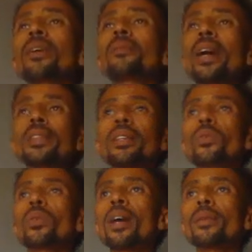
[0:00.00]

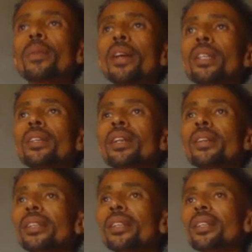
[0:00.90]
particular machine
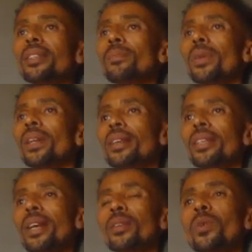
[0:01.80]
learning and the deep learning
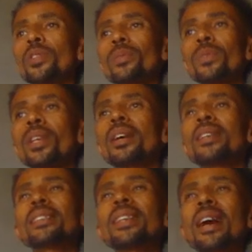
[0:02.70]
algorithms.
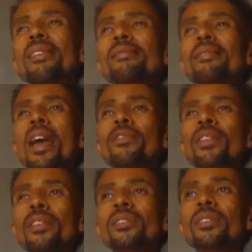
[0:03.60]
There are
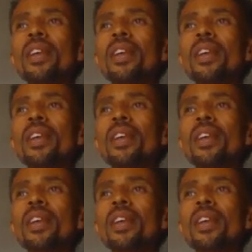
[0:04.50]
diverse